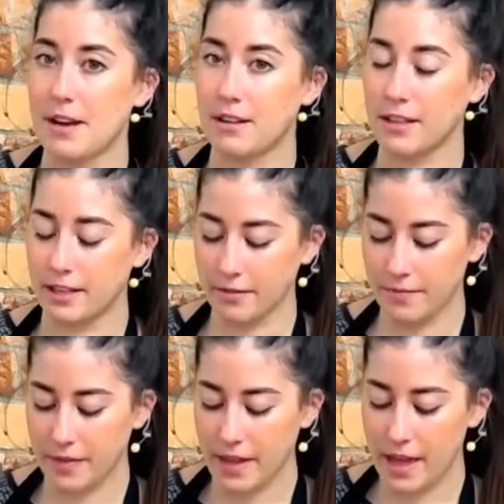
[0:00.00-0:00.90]
clean.
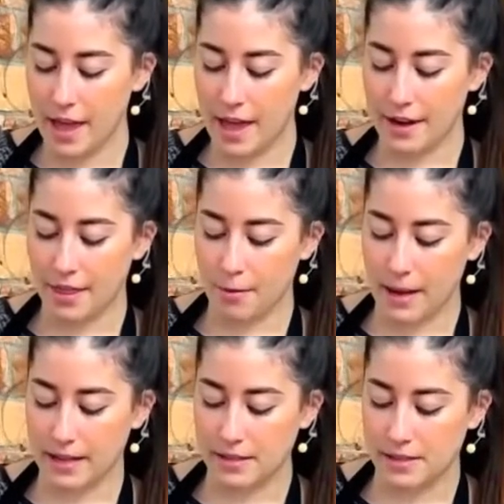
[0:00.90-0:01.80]
Another
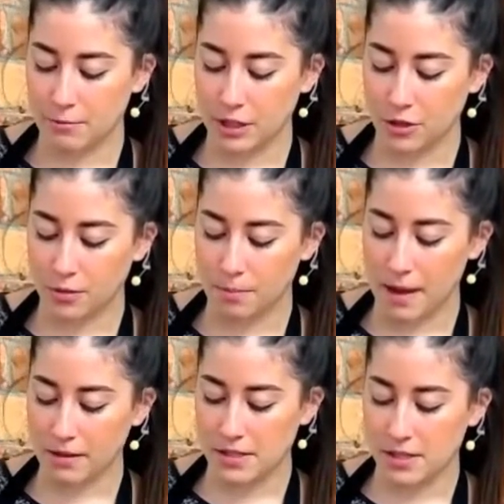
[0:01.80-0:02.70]
way is when you
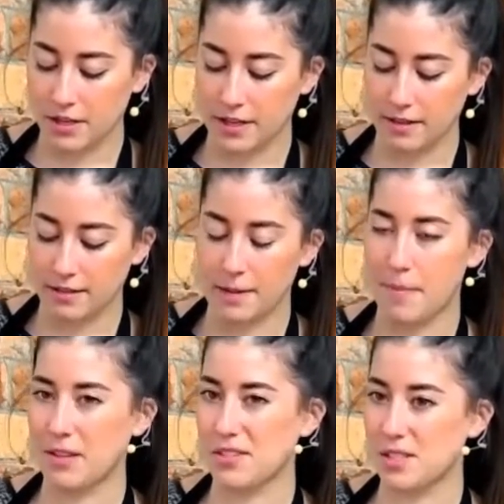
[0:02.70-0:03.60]
bounce on it, it
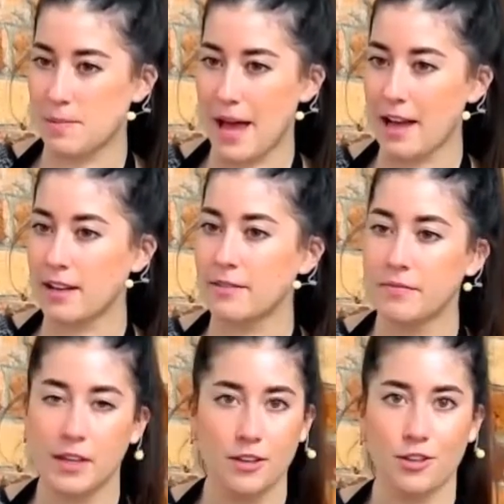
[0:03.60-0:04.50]
bounces back.
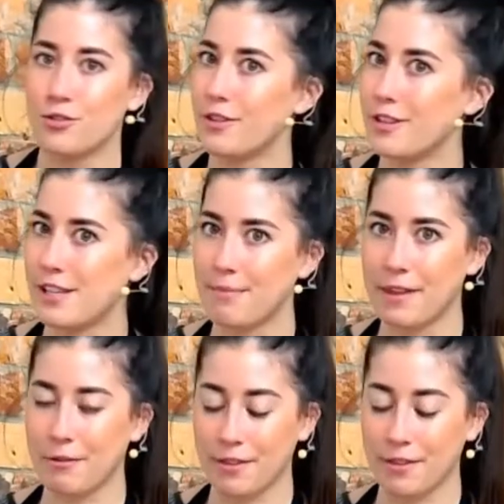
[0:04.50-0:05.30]
You can do the same thing with